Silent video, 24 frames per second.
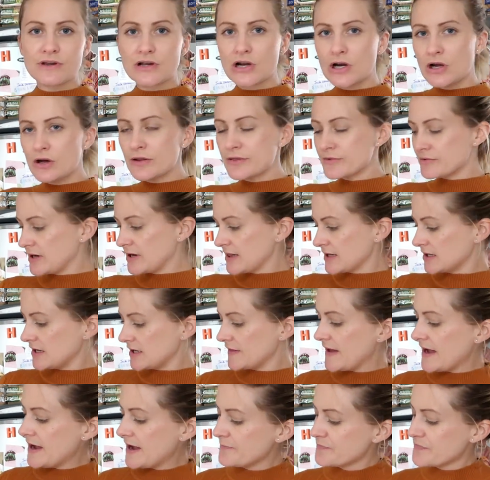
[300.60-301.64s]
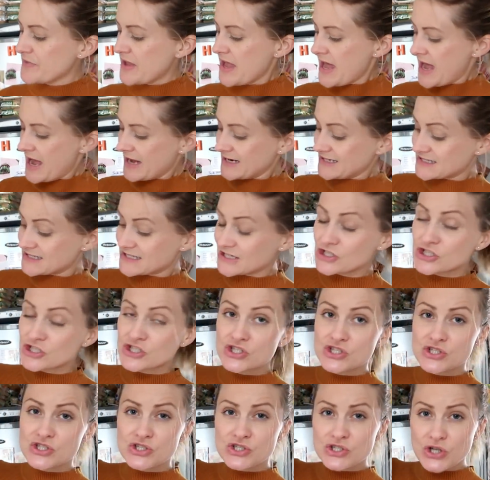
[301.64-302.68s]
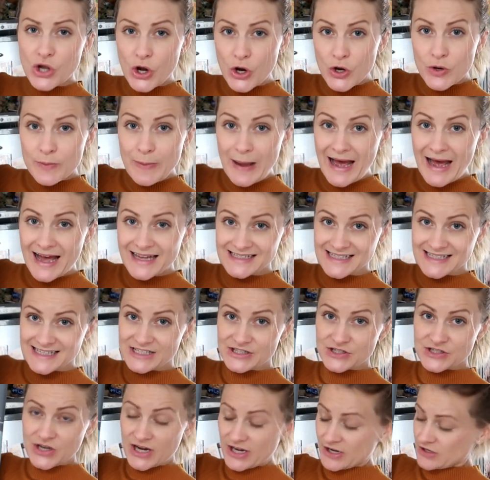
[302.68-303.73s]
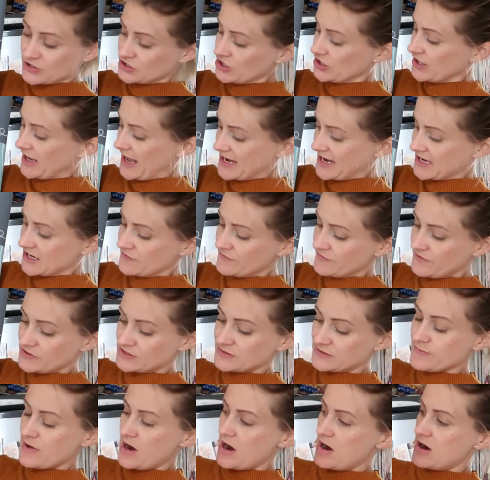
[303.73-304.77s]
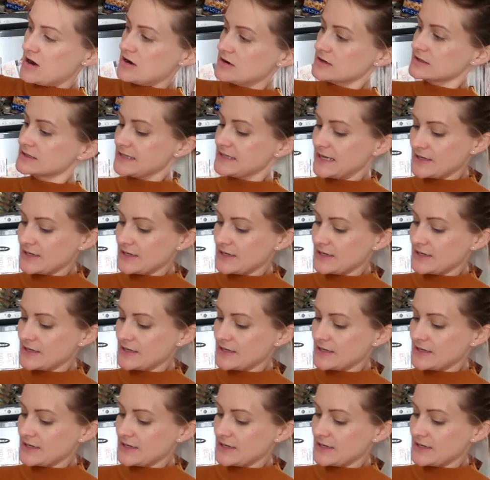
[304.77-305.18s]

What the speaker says: the cloth or anything like that, and it's so padded so you don't get any of those marks.